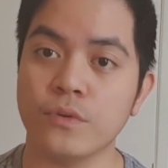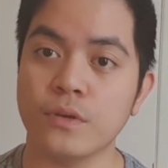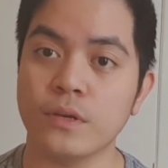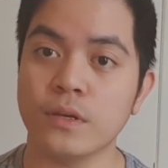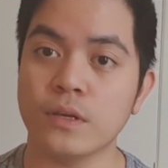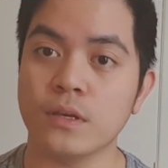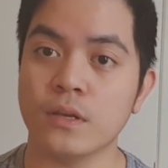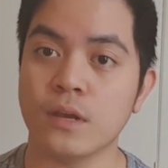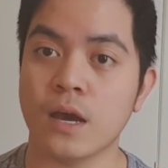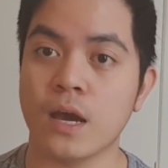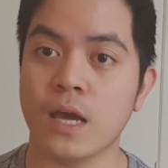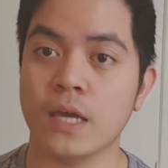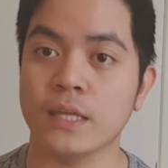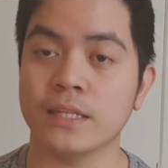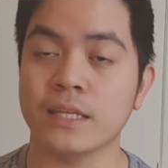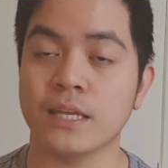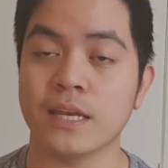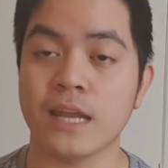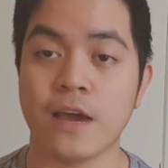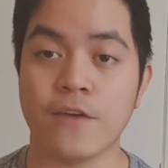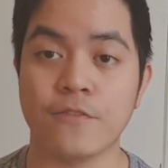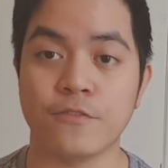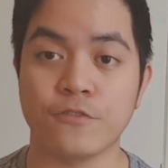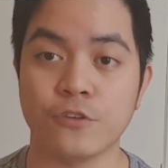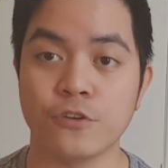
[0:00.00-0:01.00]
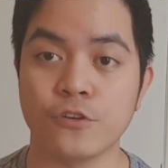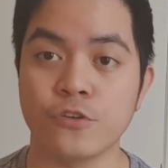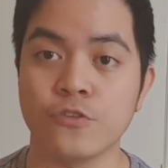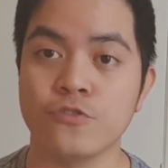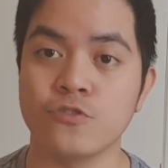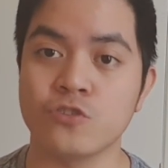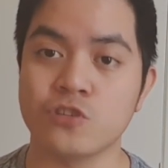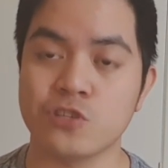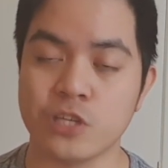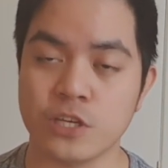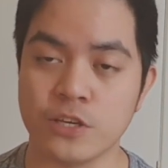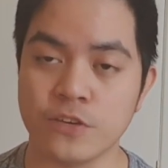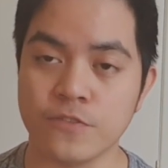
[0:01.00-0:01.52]
night and afternoon
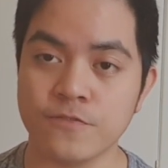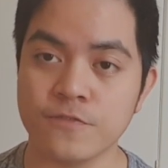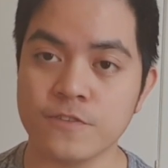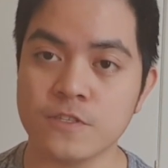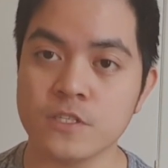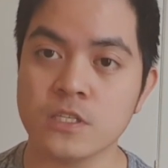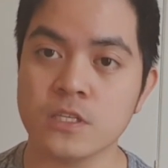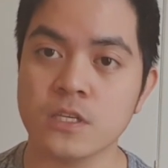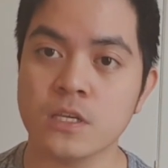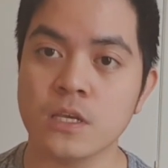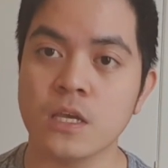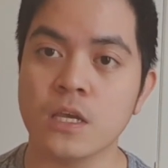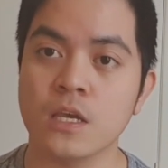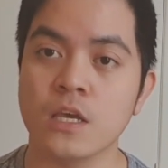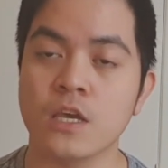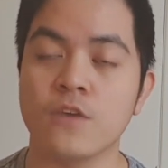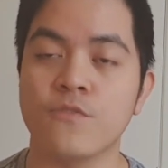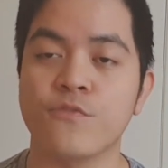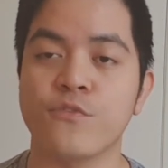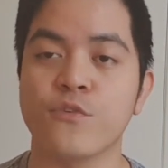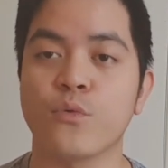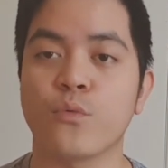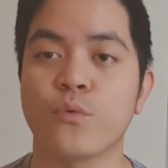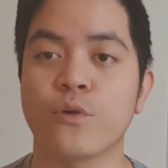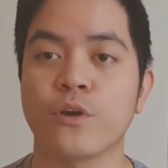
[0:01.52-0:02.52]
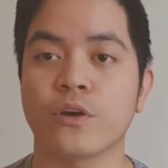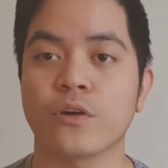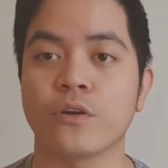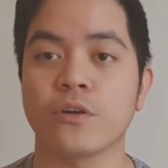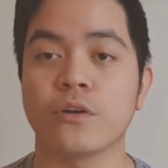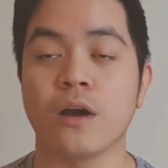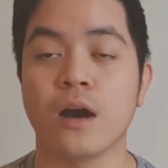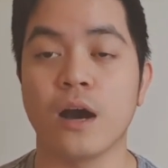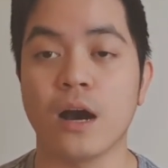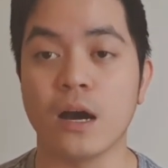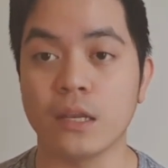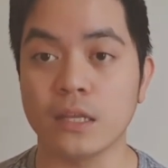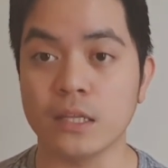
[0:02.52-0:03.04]
shifts. If you work on a
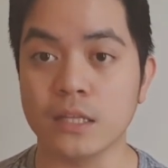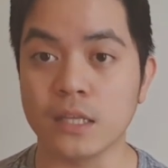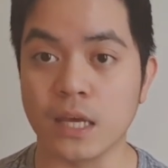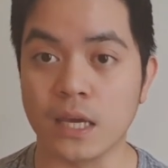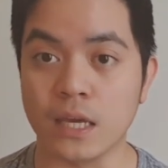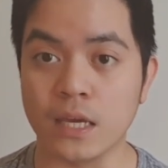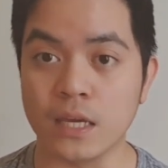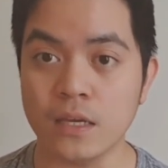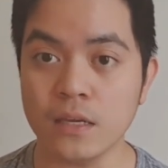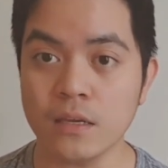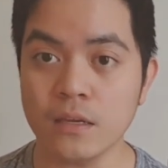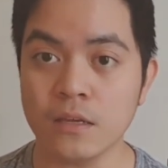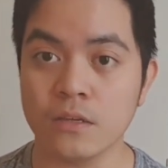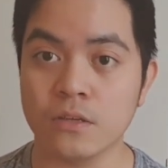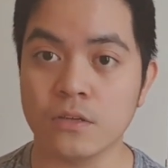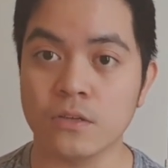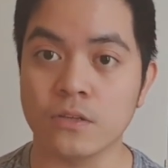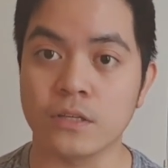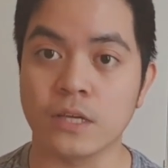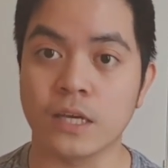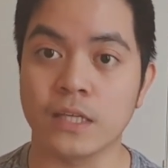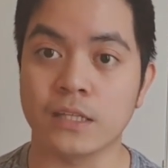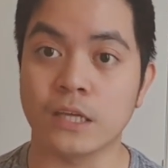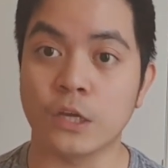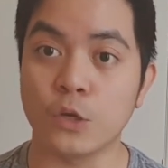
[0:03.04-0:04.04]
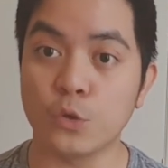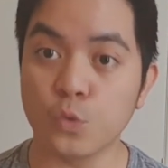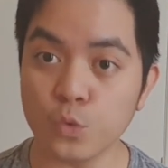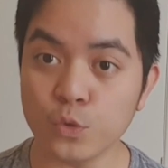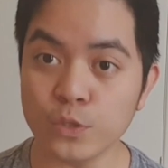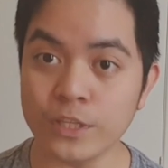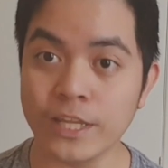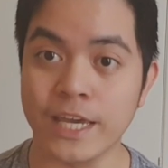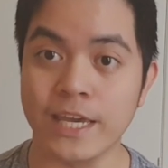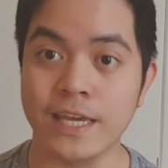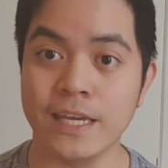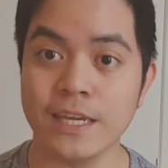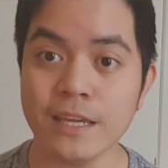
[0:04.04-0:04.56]
holiday, you'll get a loo
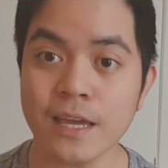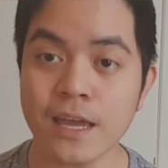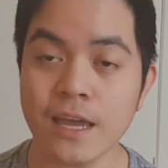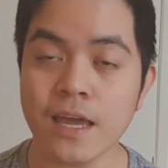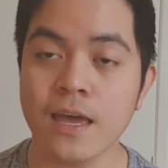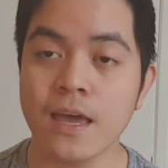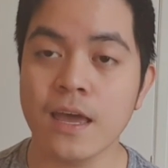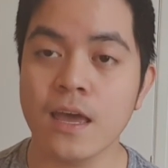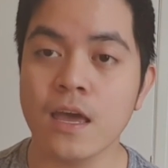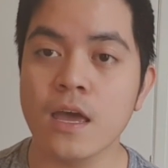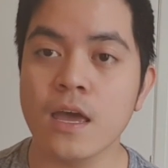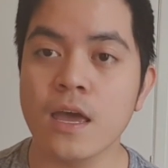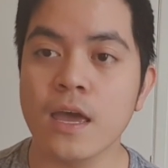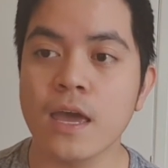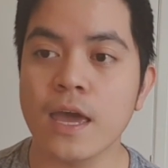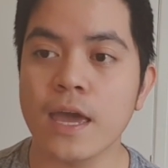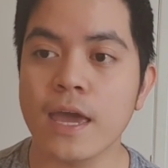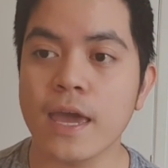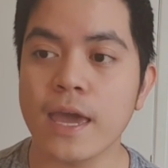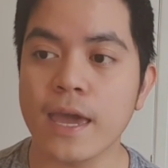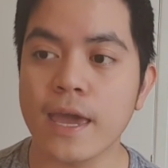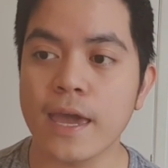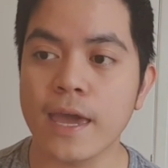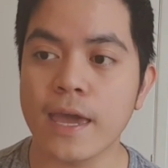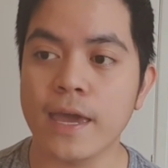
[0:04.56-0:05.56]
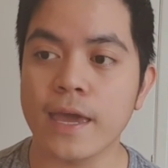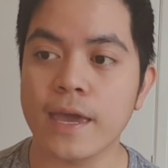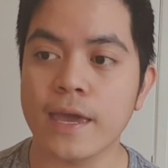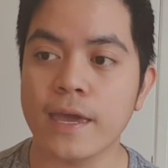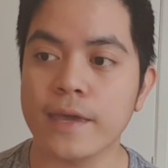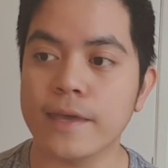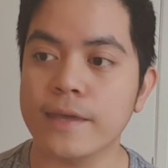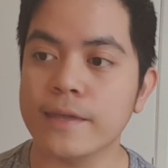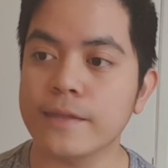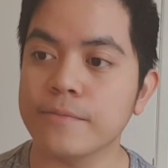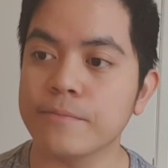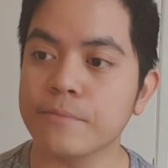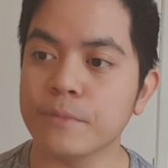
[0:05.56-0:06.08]
day.
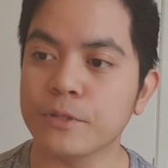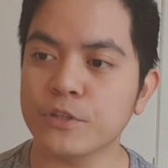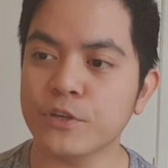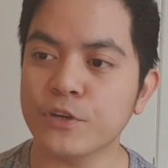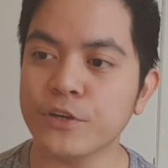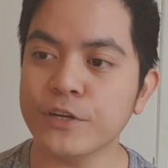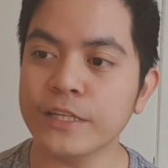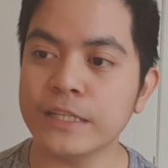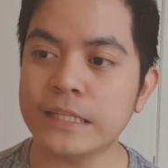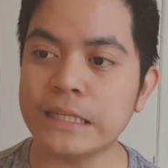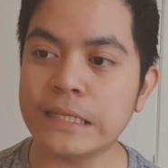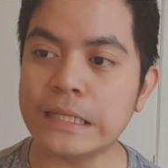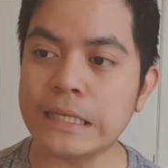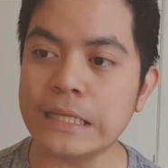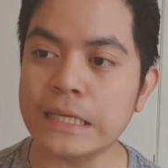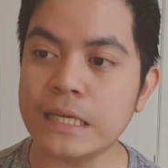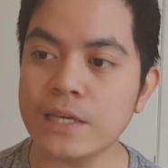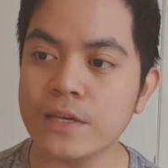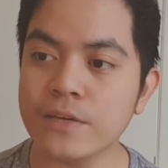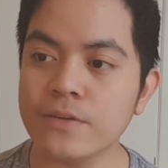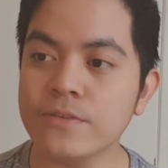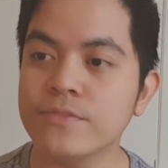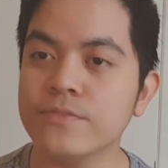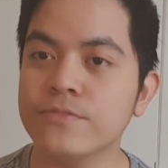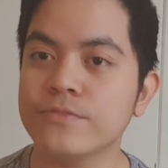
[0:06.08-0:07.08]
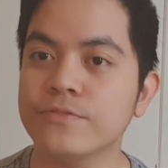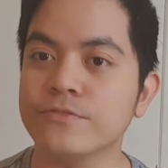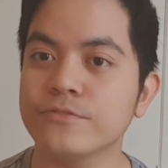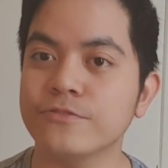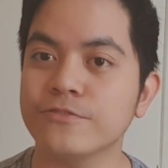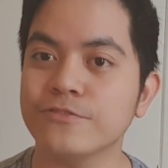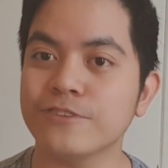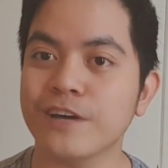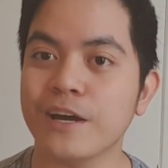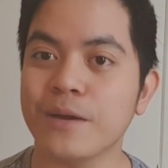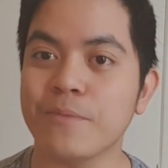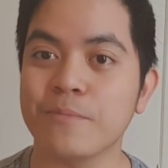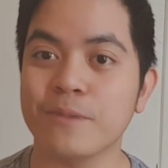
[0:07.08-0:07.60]
And maternity leave,
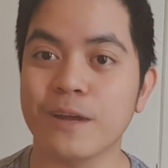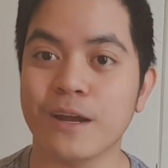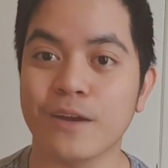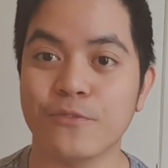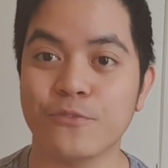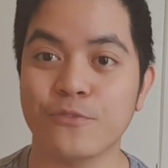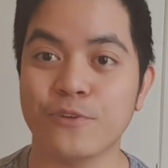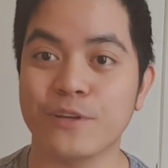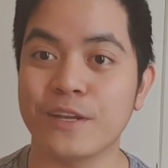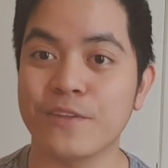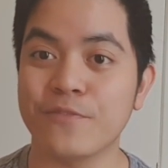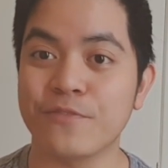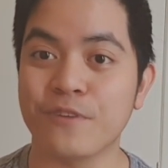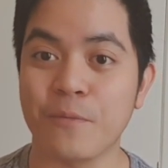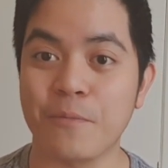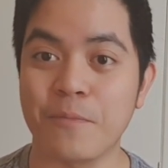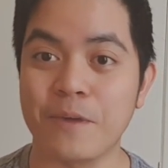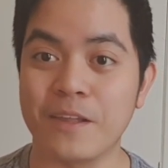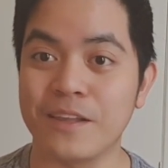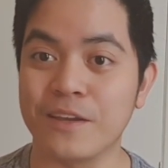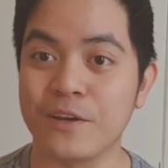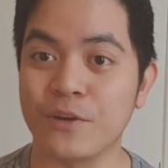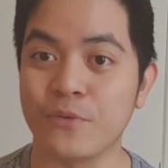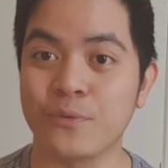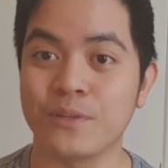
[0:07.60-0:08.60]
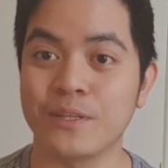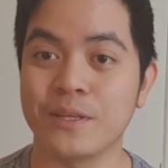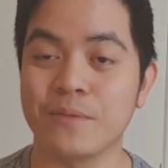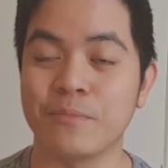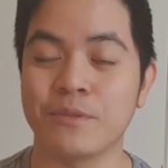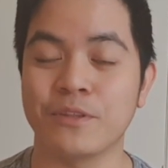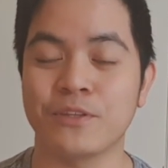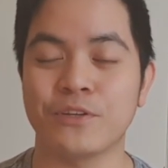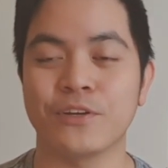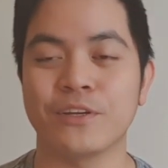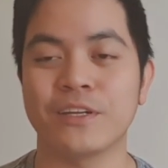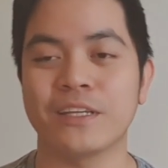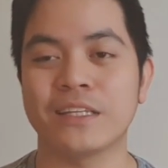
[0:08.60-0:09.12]
I'm not really familiar with the
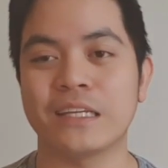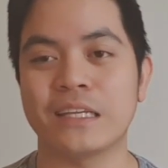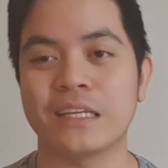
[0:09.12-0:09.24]
maternity